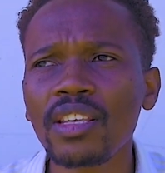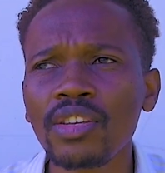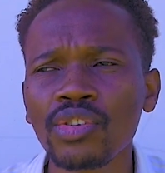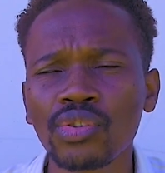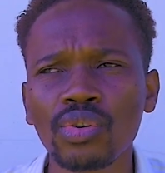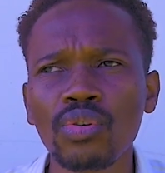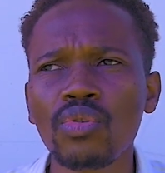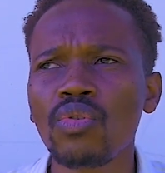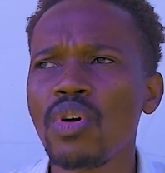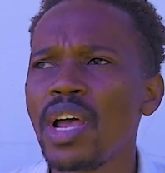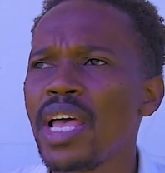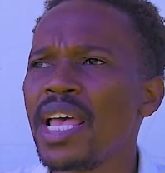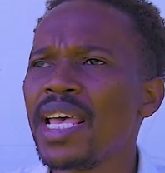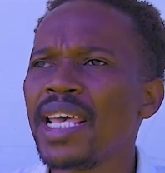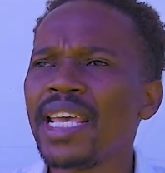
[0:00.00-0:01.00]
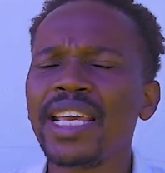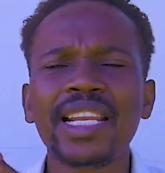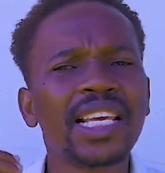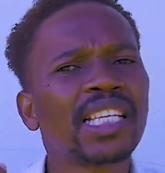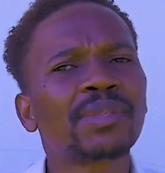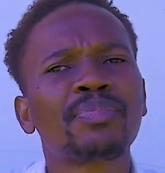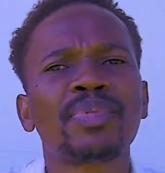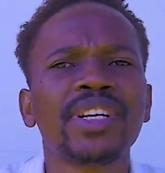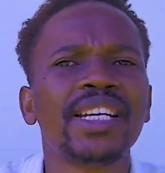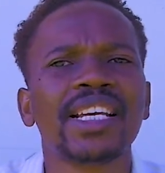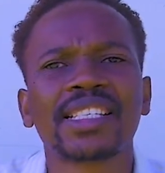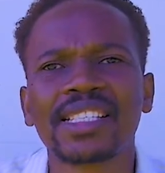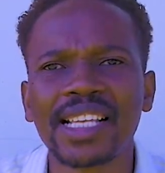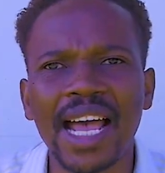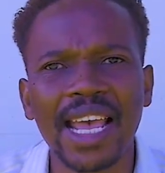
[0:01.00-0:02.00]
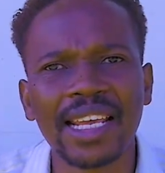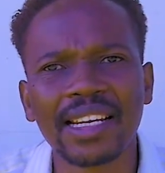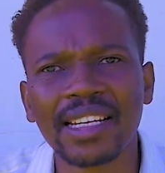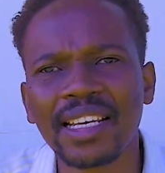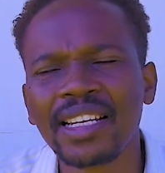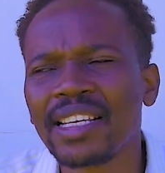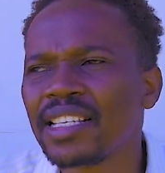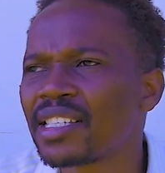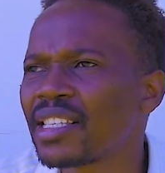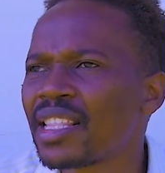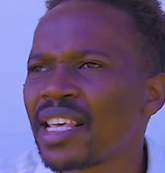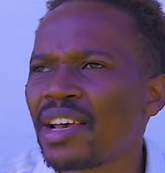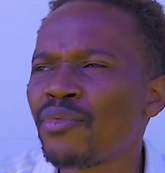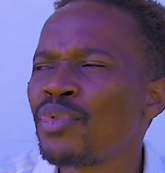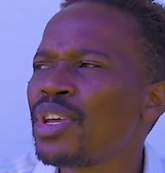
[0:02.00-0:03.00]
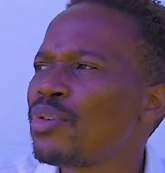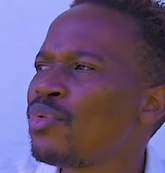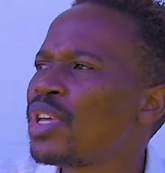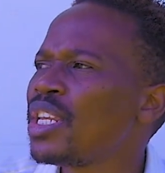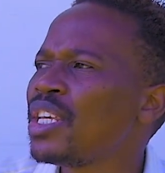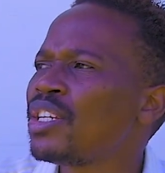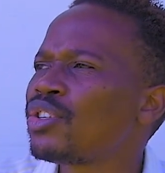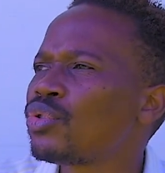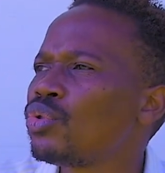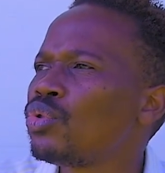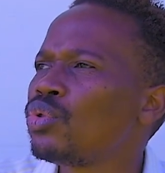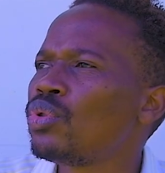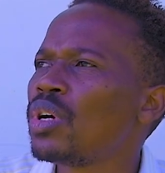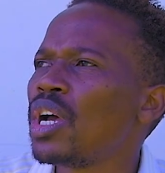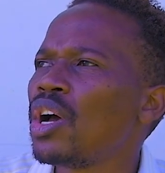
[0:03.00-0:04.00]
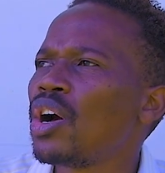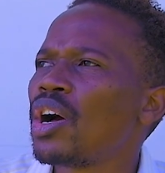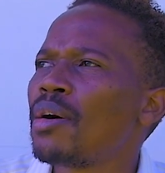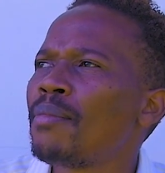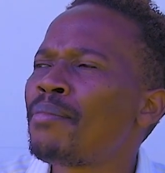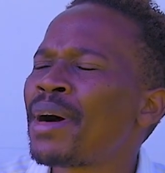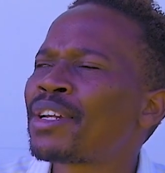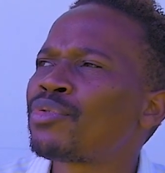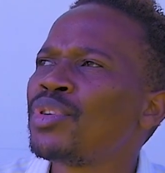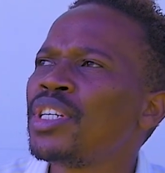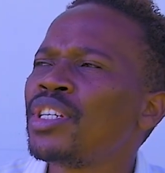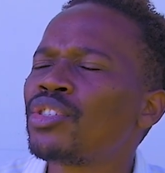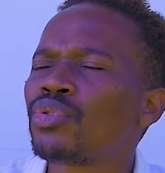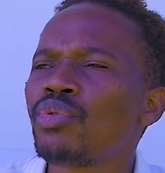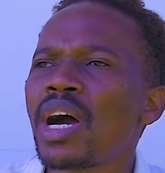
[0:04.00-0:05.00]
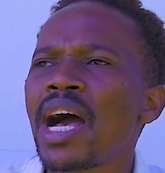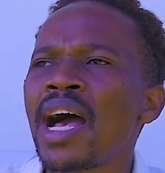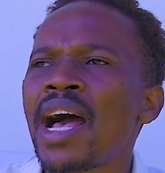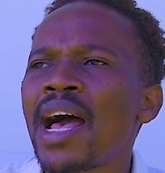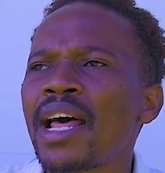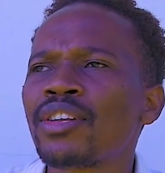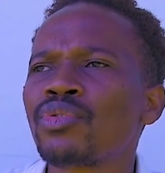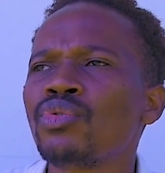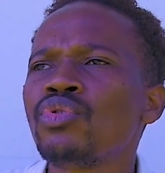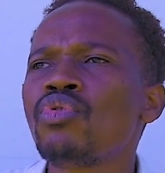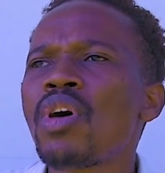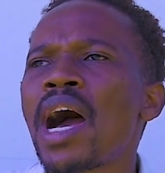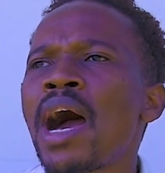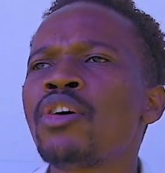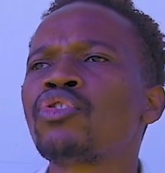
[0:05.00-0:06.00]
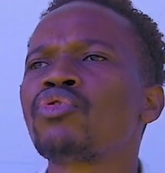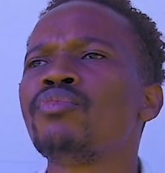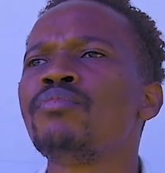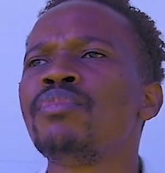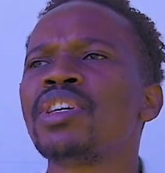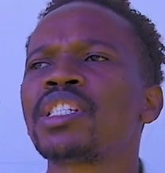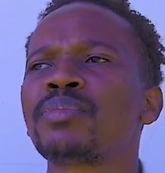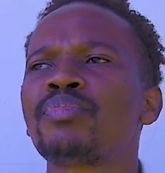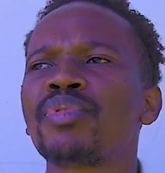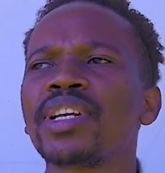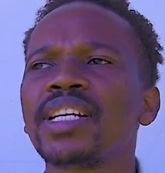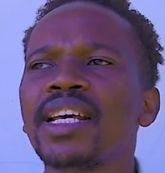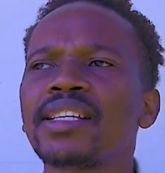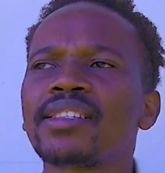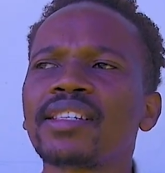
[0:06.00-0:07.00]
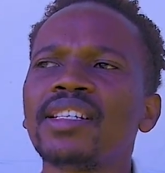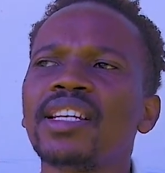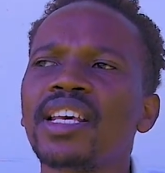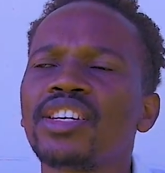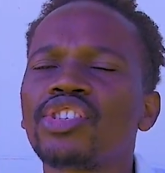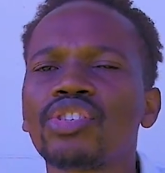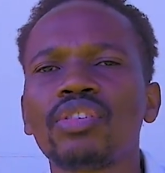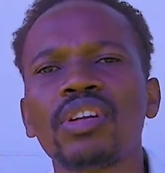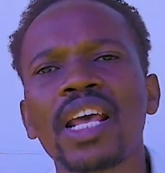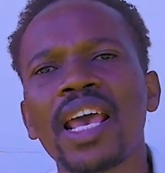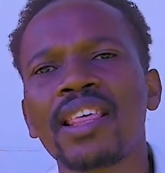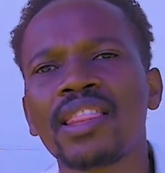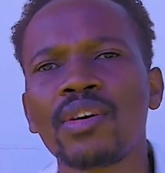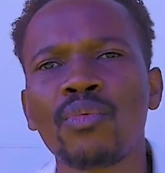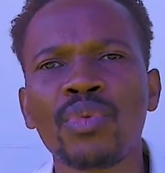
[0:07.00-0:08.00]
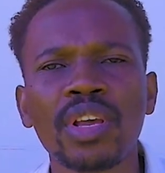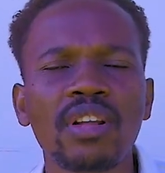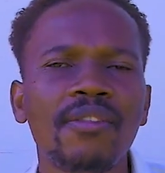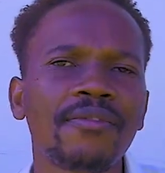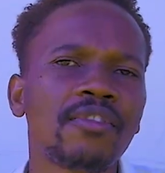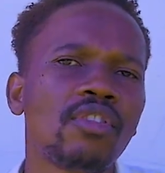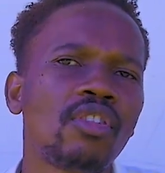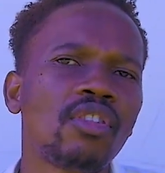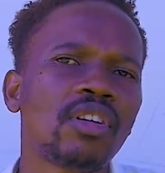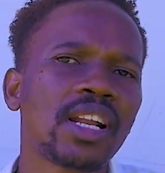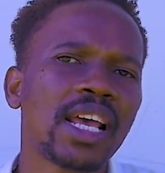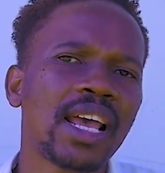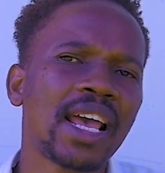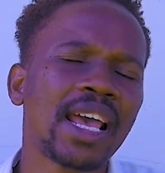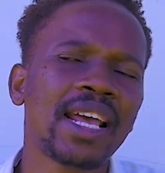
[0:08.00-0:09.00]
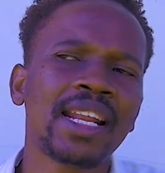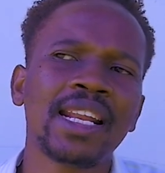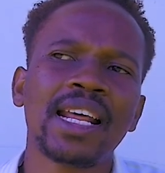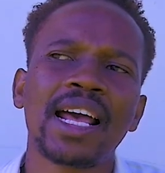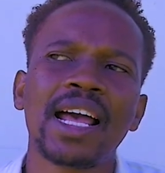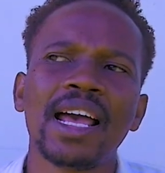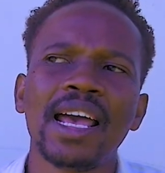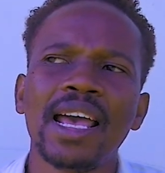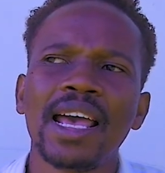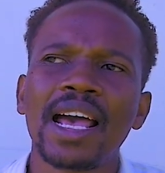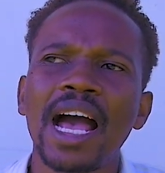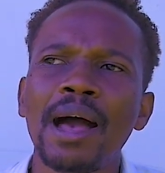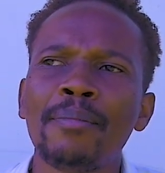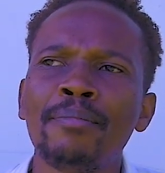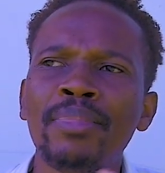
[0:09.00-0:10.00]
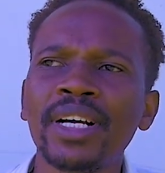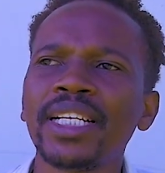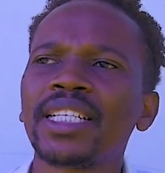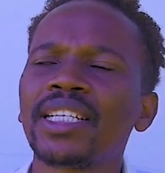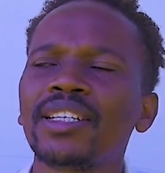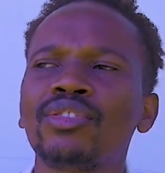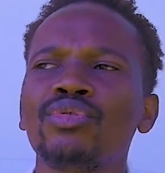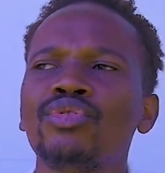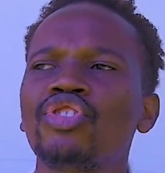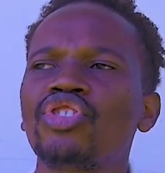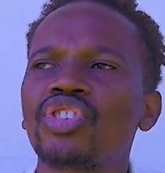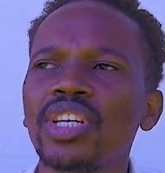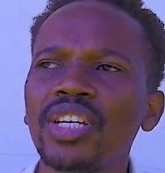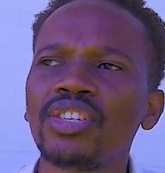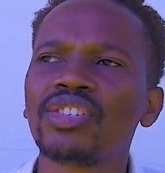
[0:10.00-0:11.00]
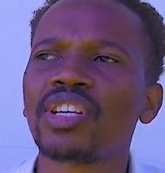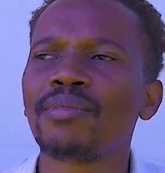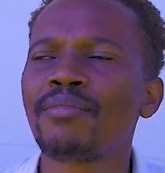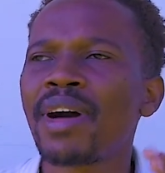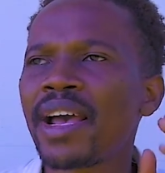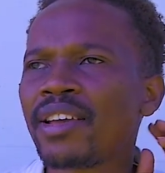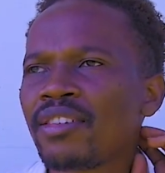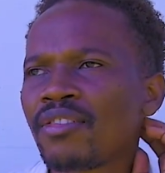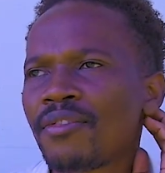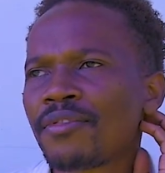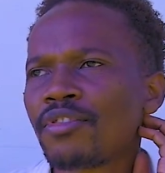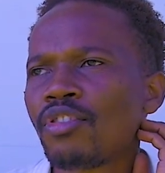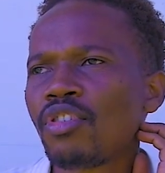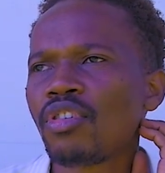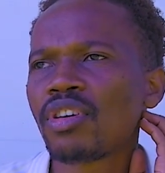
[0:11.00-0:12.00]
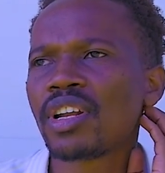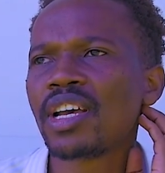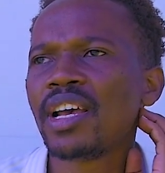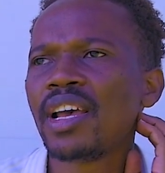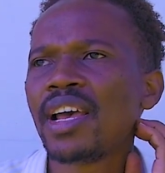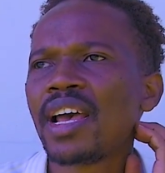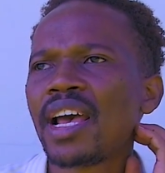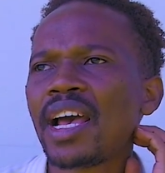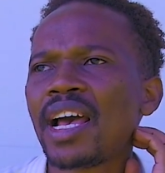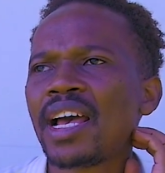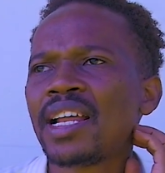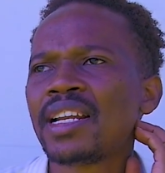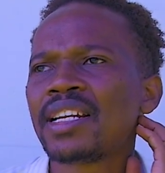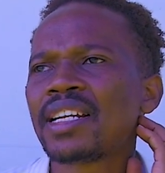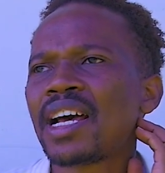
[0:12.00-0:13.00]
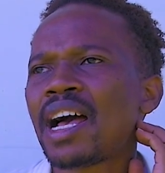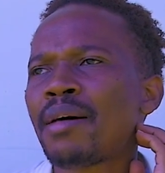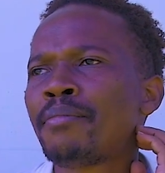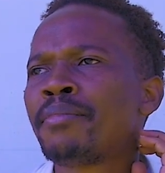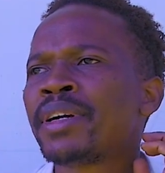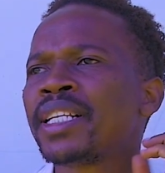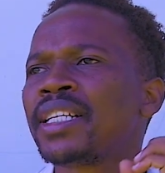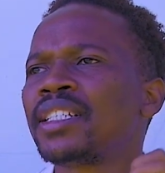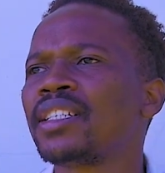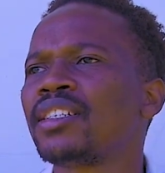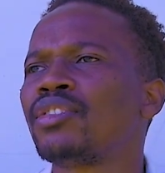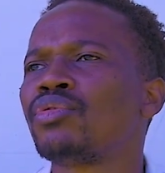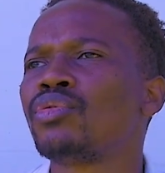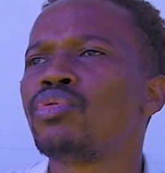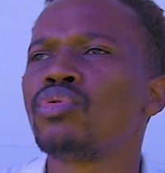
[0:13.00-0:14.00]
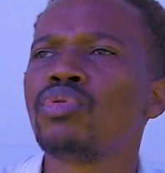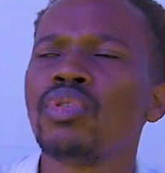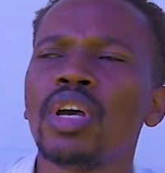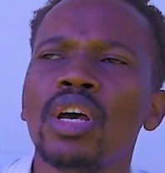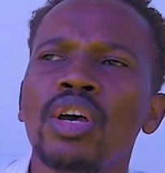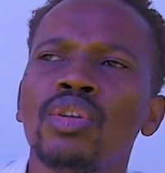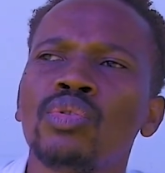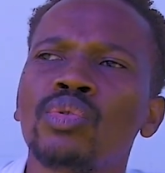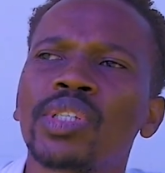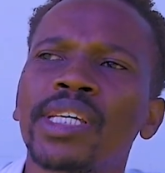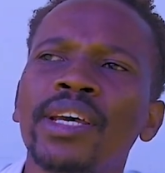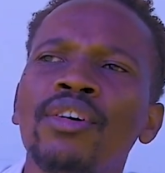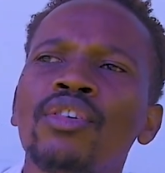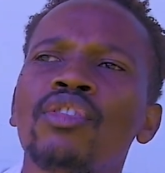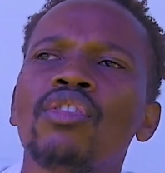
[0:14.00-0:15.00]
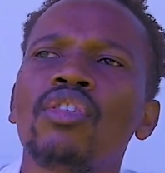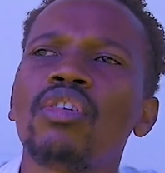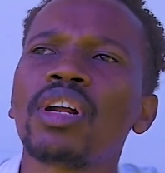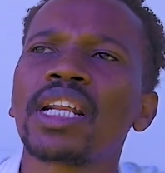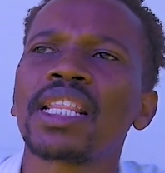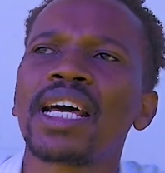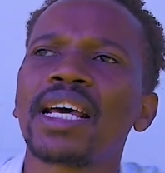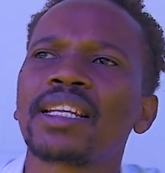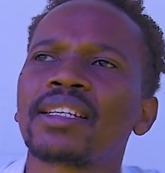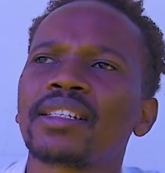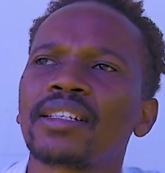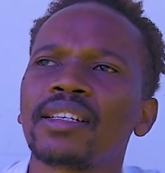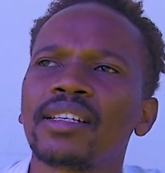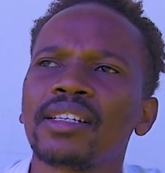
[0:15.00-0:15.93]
So it is predestined. It is we need to know how to mix predestination and the will of God, and ability to change the mind of God, and ability to tell God that,